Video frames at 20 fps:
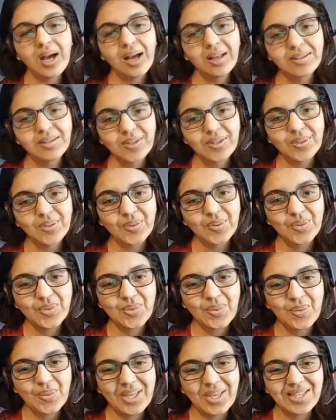answer those
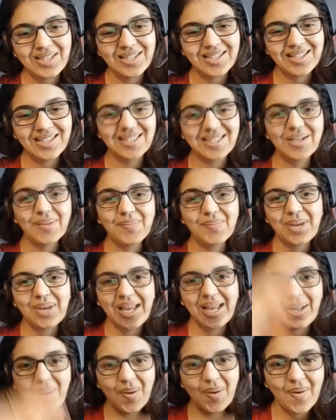questions
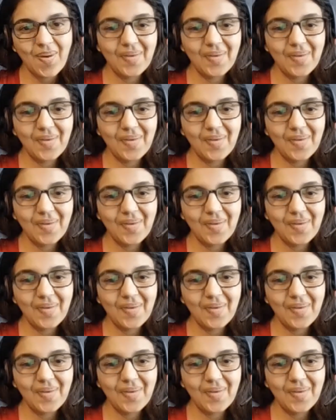applying